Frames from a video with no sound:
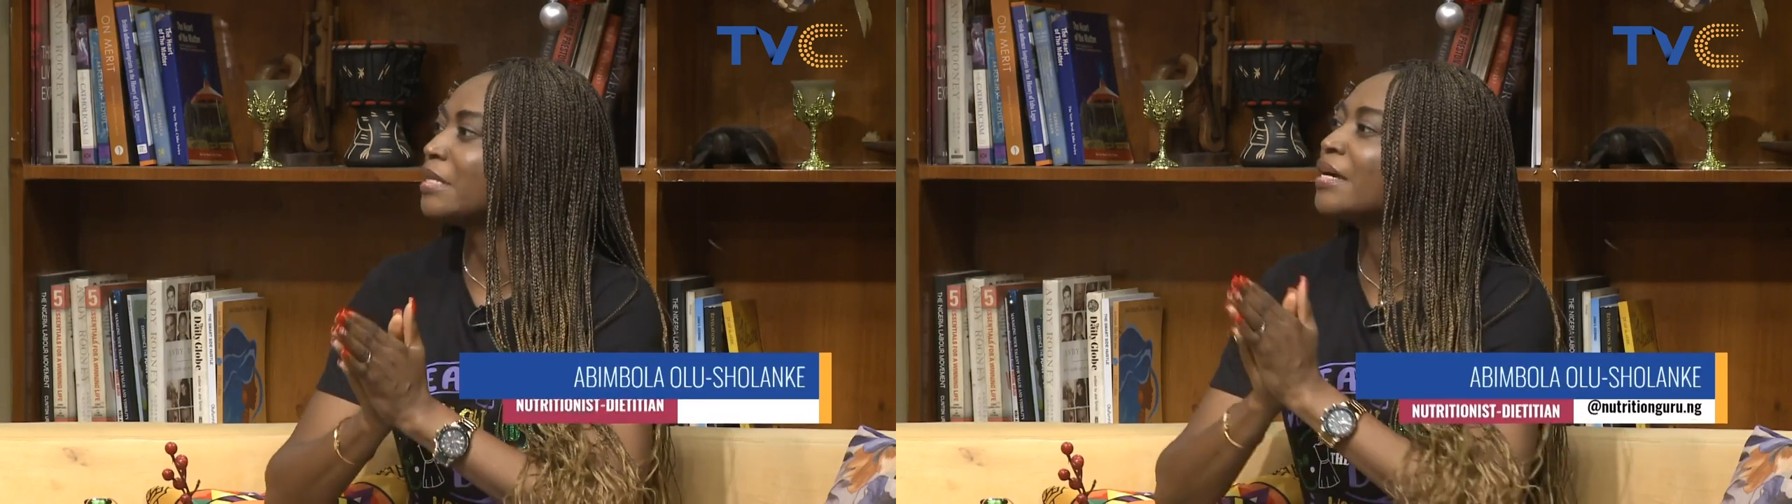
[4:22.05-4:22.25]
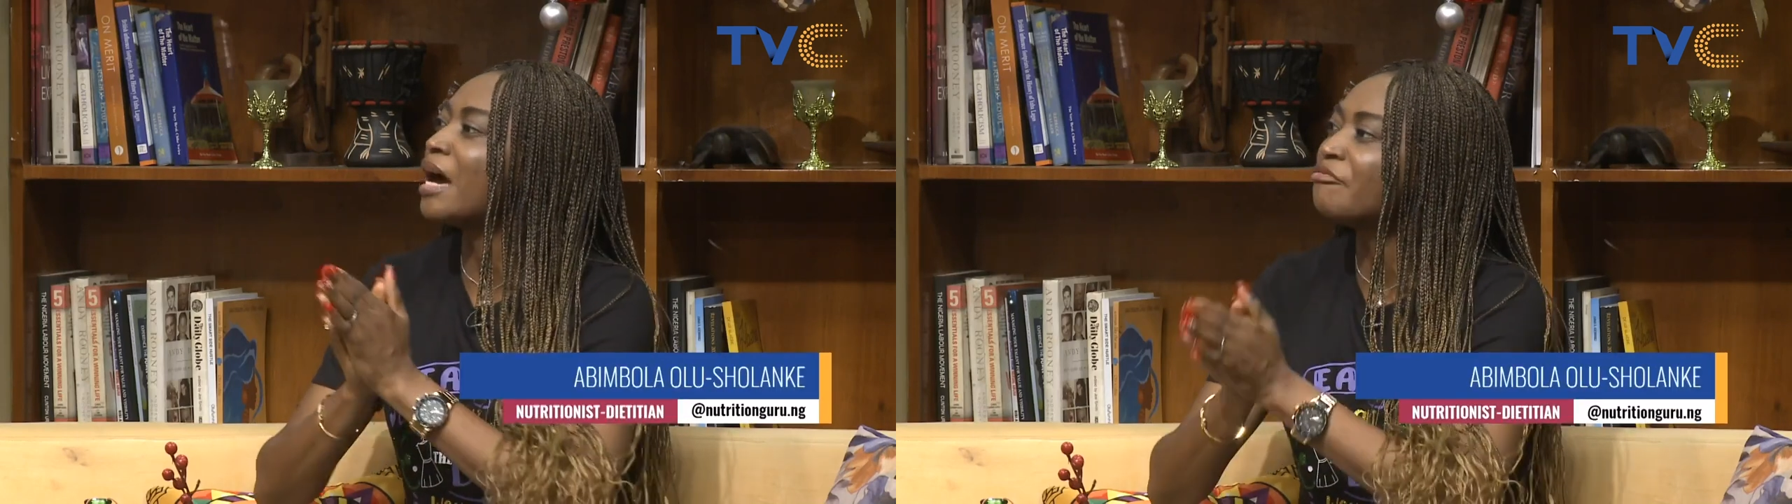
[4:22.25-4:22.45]

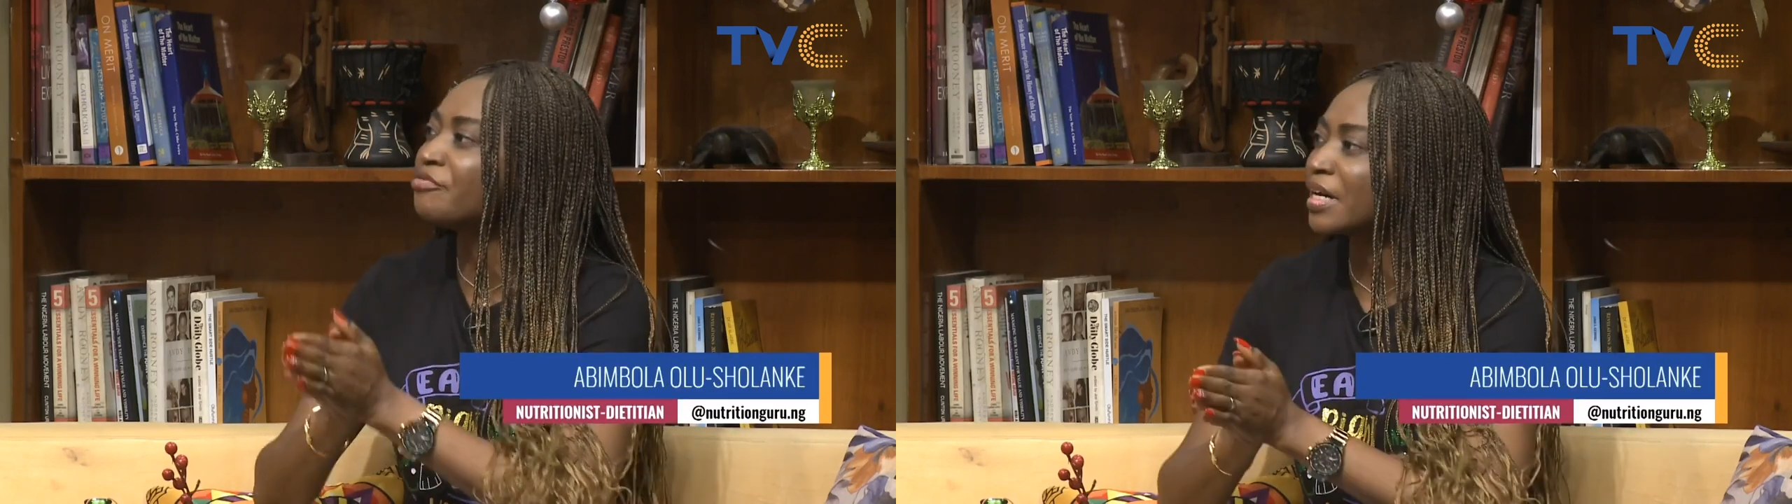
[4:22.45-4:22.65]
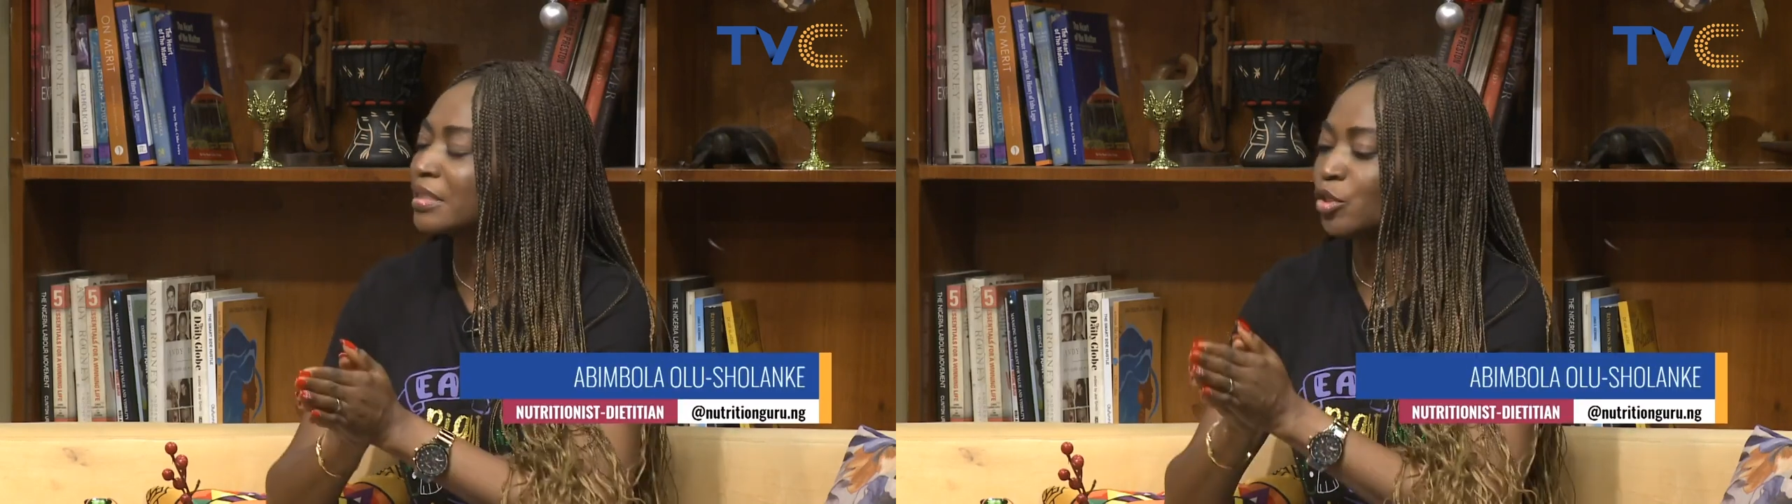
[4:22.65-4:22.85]
they
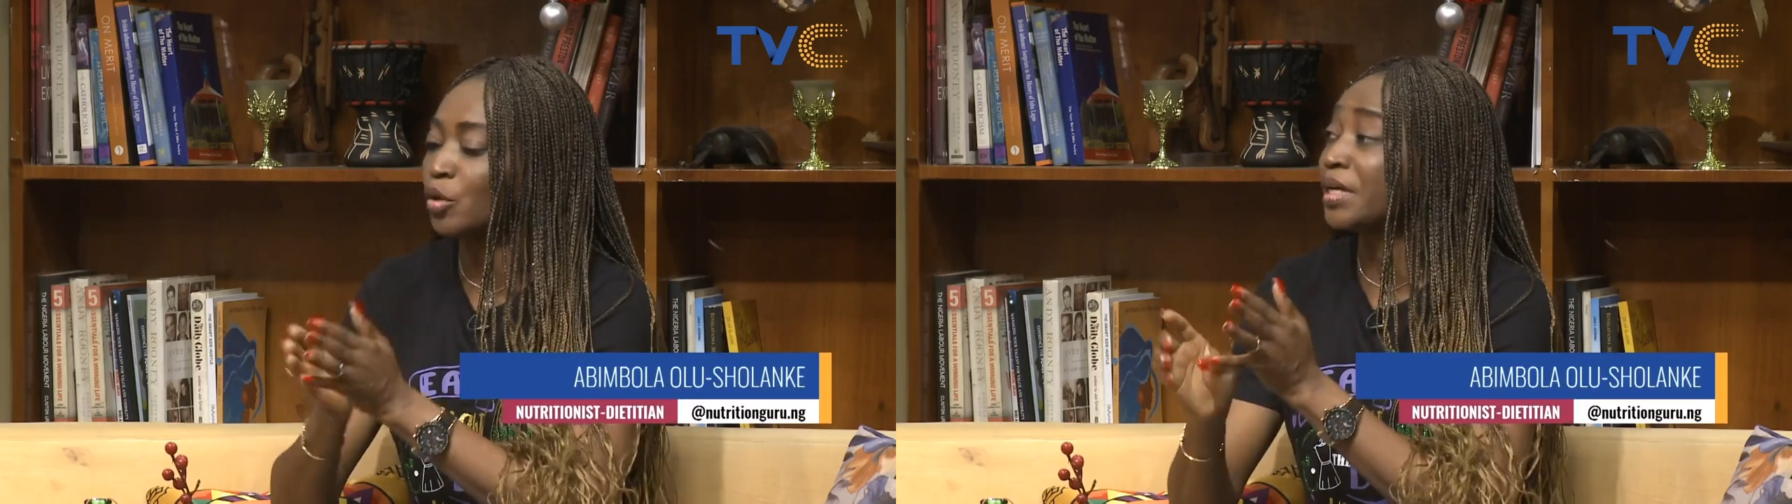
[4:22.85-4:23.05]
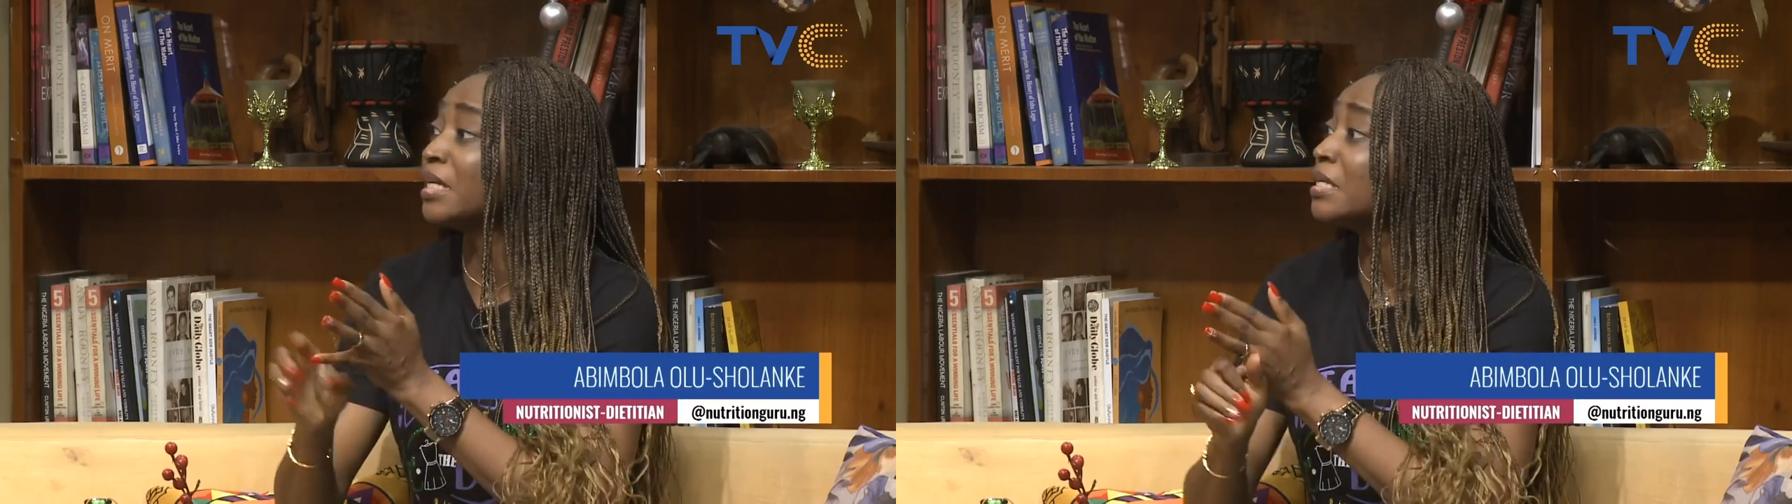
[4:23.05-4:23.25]
affect your
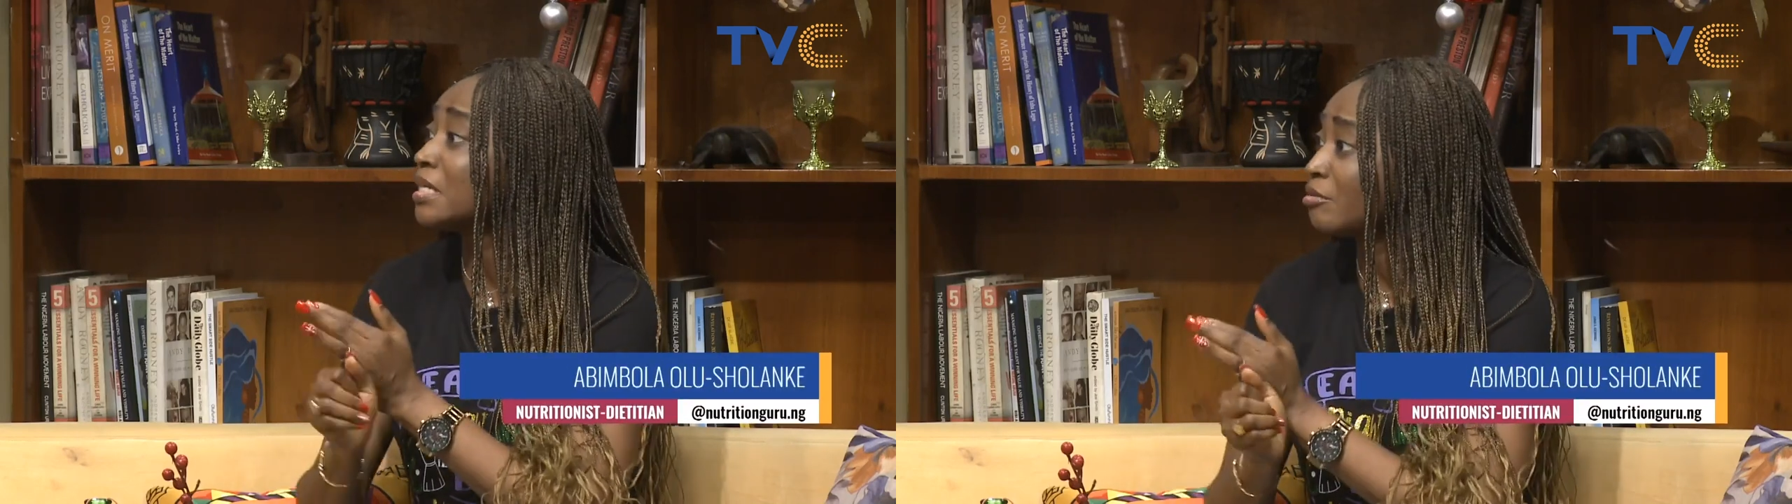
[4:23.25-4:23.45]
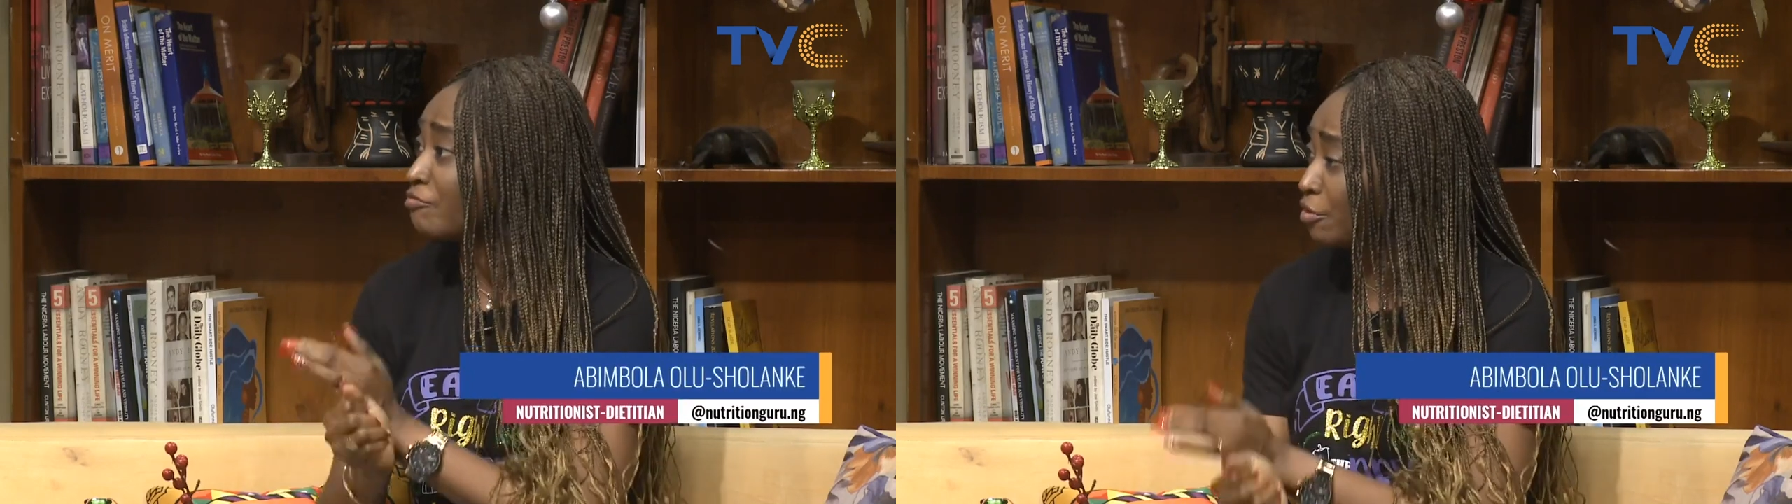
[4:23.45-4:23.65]

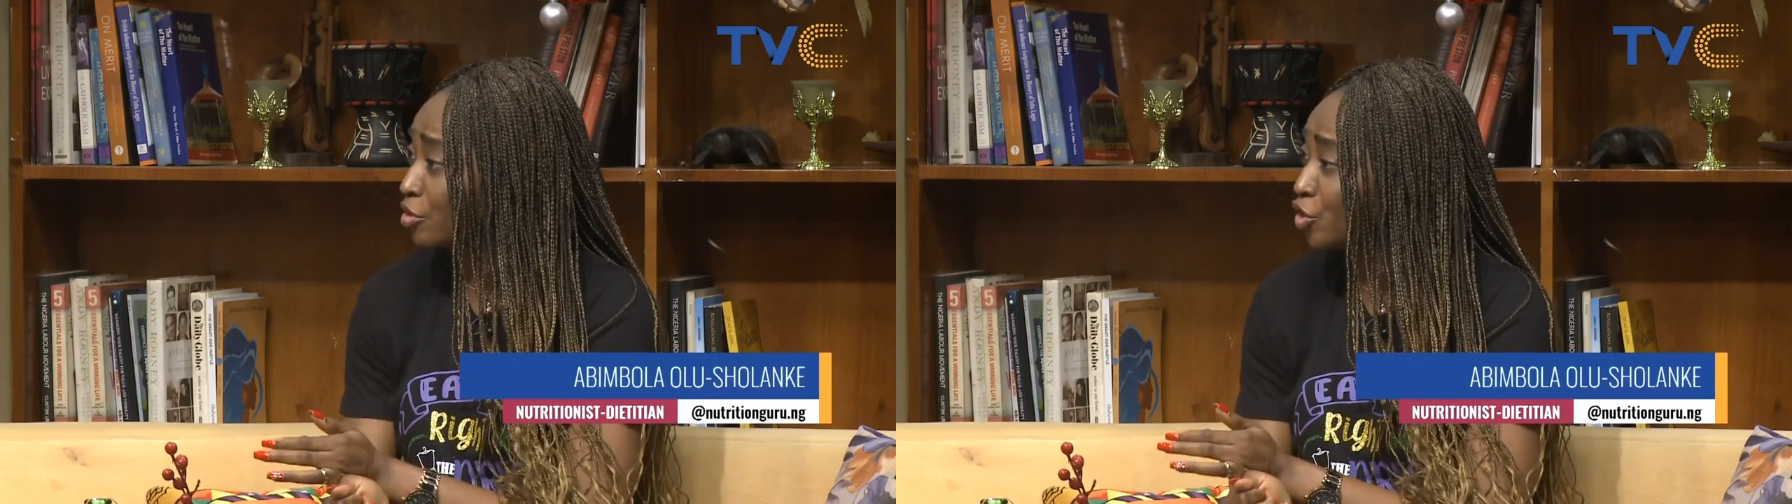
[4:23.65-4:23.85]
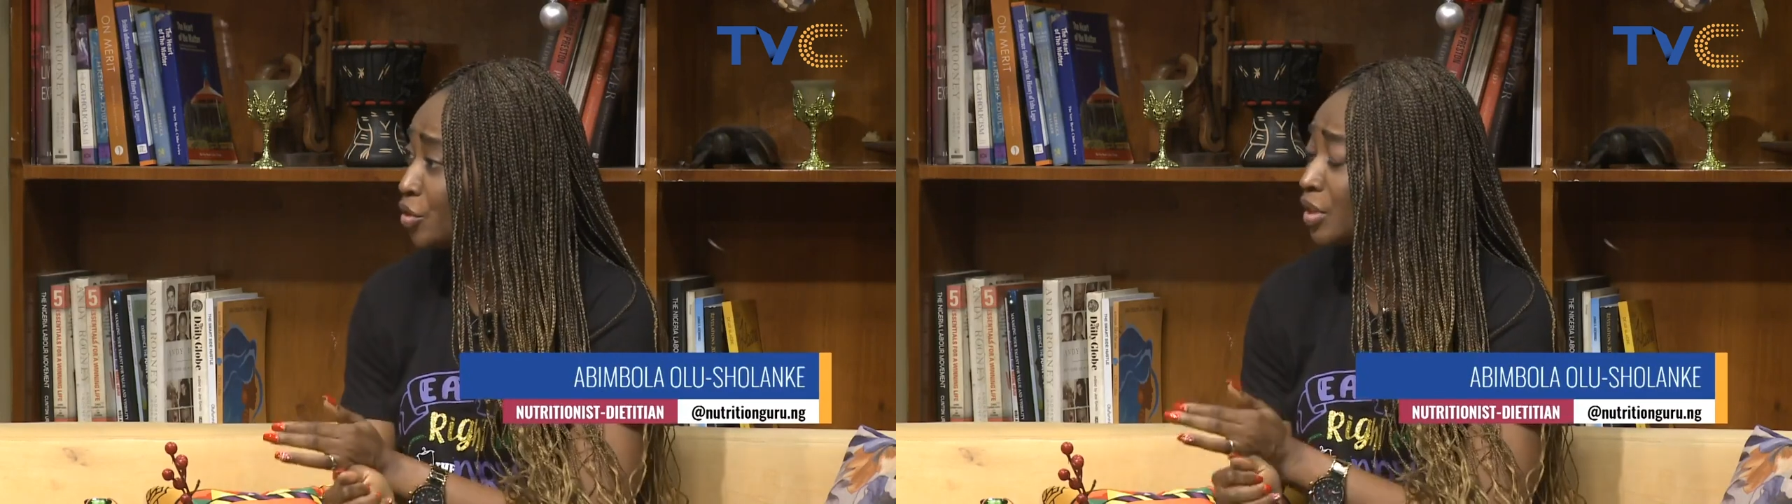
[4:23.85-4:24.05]
kidney
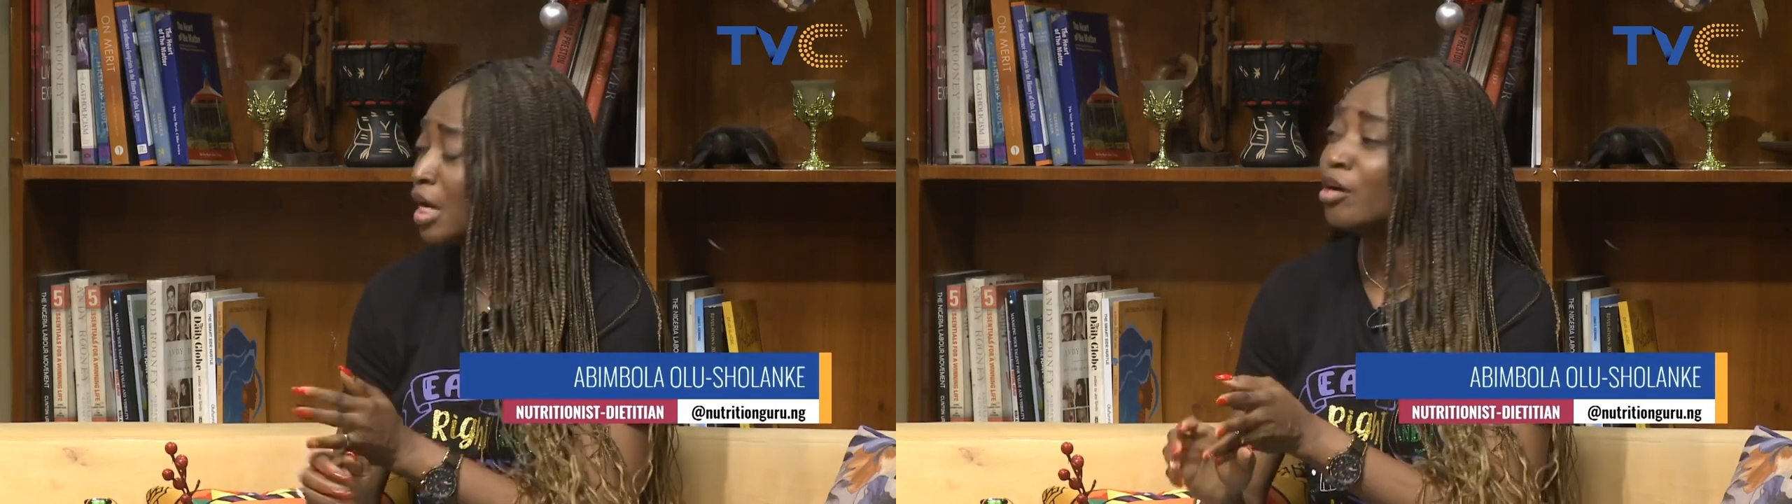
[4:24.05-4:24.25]
functions.